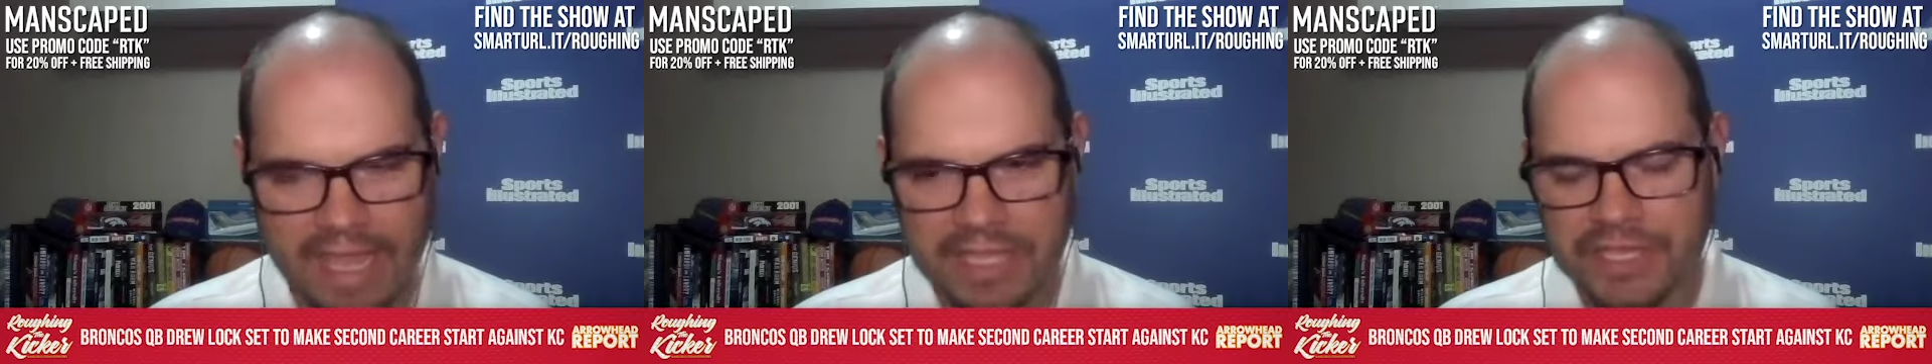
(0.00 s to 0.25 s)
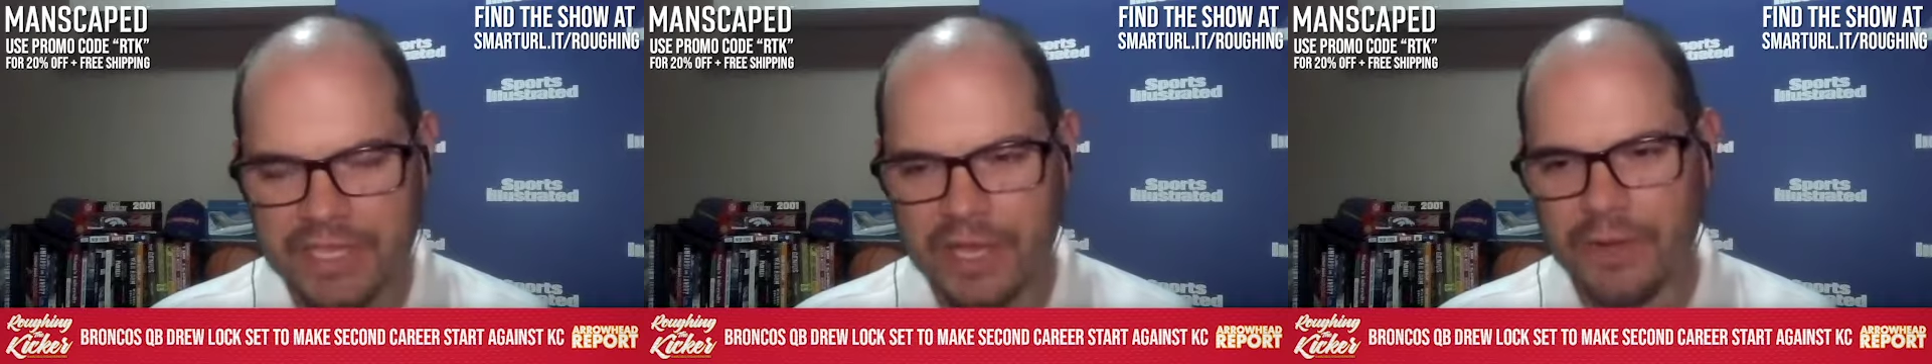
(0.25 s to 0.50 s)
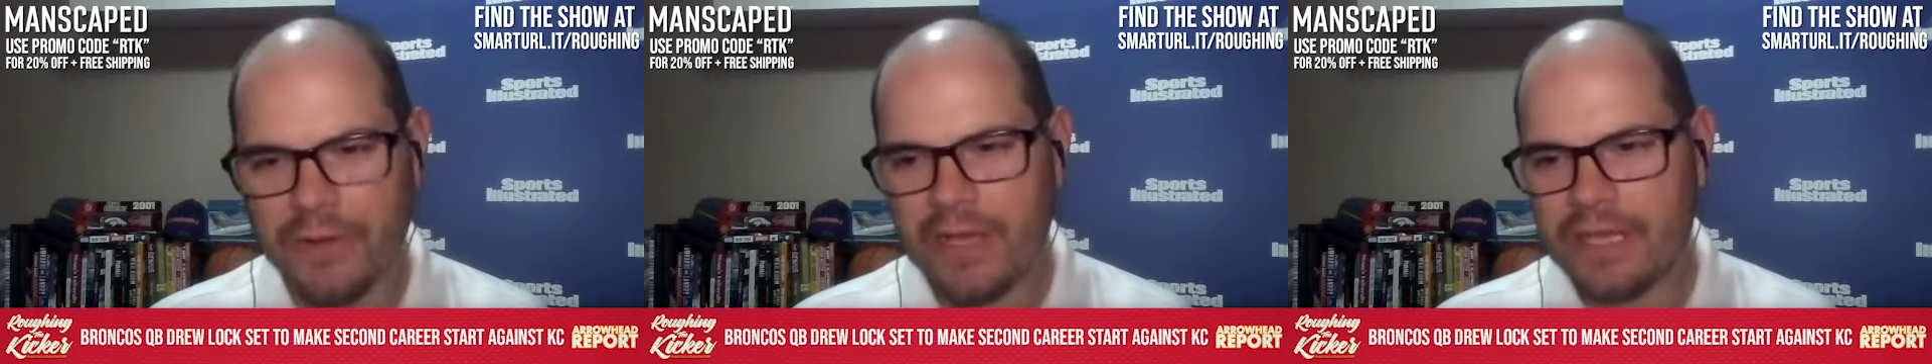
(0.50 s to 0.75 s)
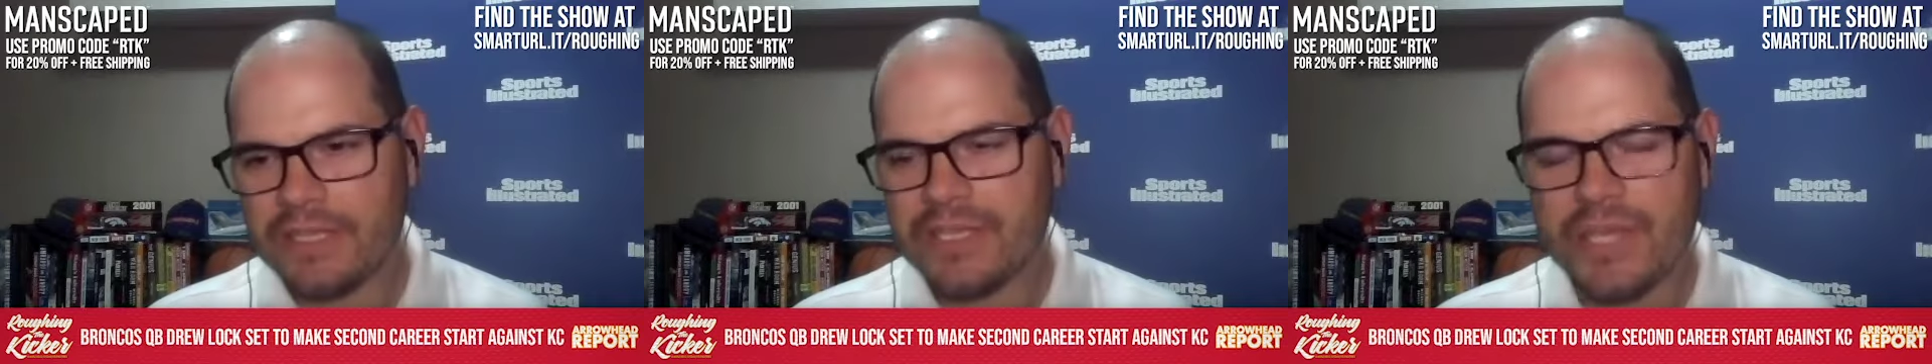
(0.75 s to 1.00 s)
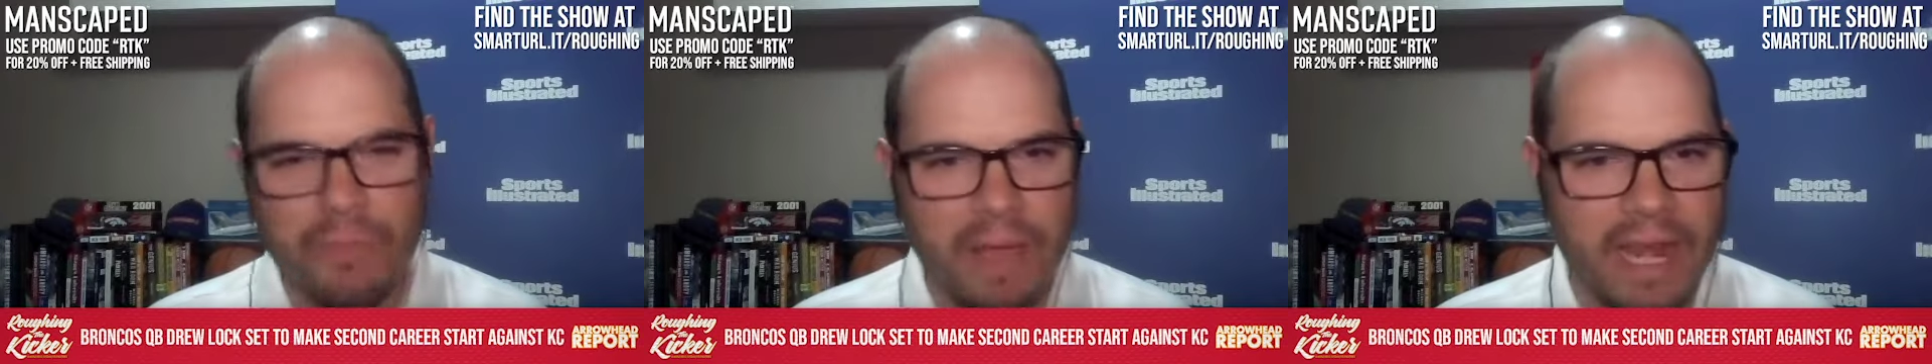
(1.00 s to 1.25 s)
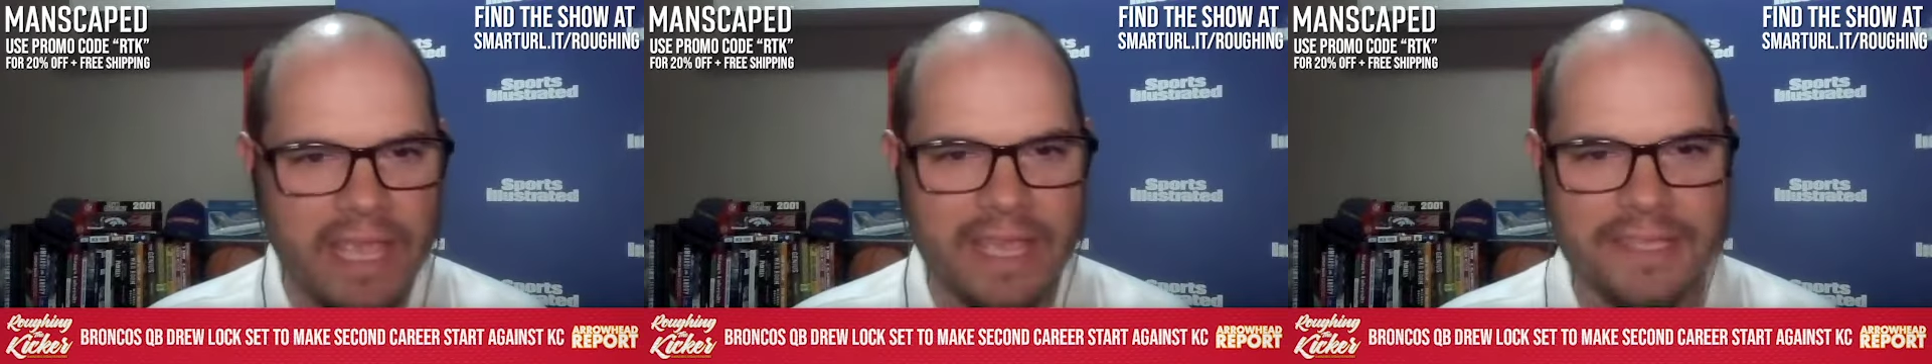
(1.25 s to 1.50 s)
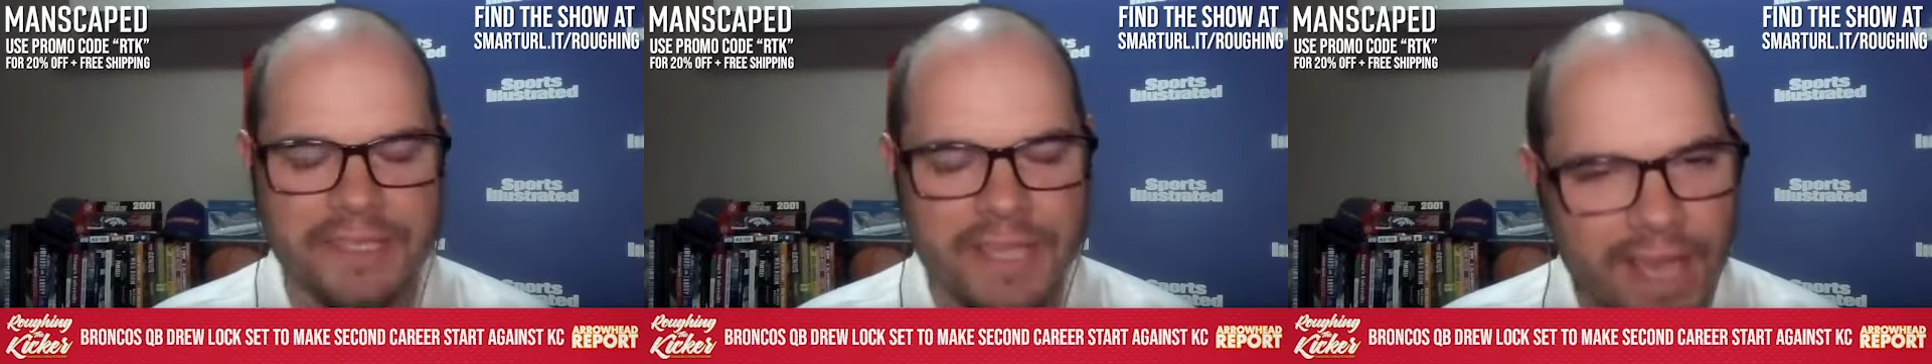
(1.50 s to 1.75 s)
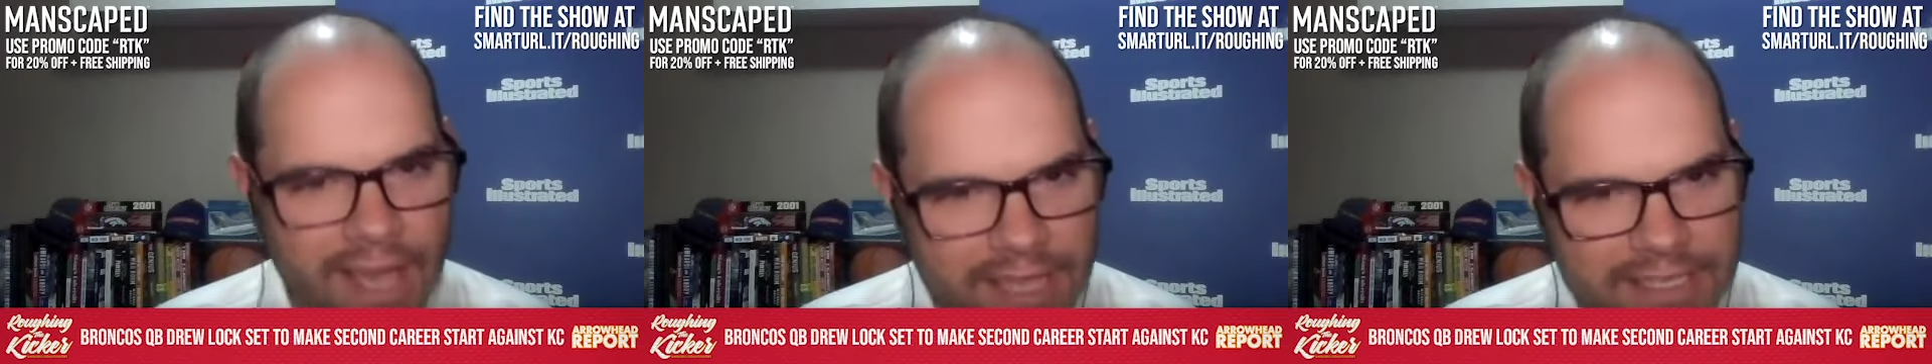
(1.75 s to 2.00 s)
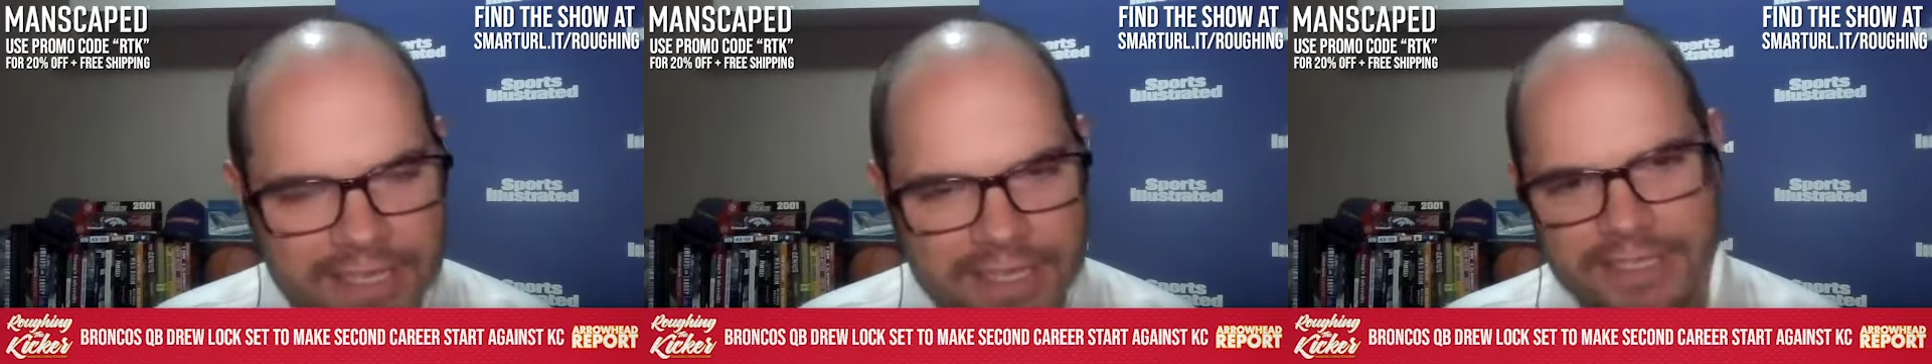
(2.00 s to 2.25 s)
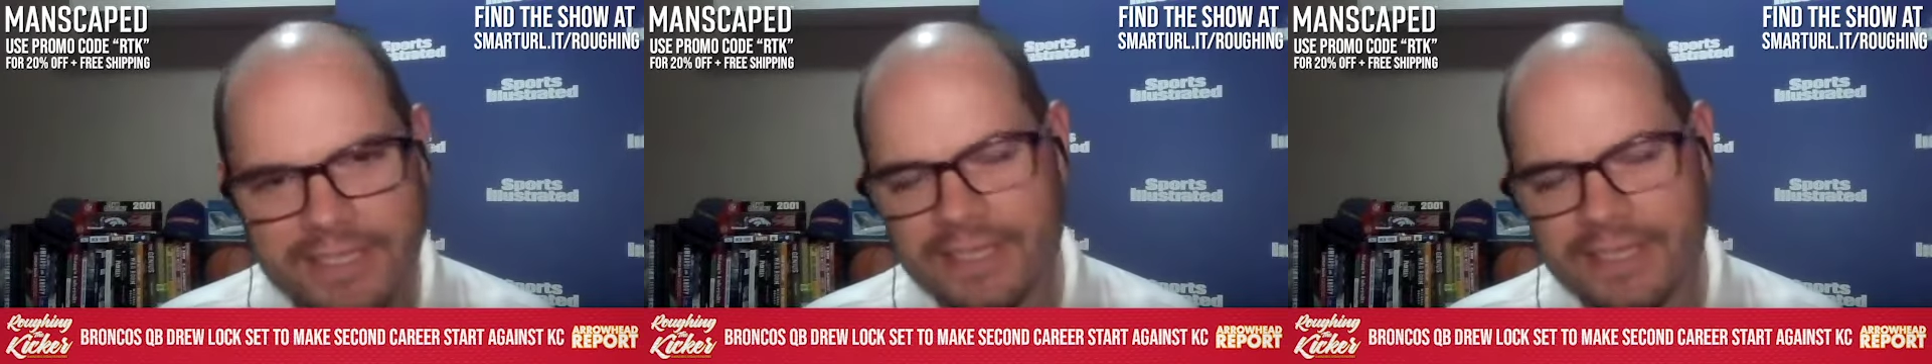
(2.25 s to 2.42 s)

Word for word: And so, so many of his cousins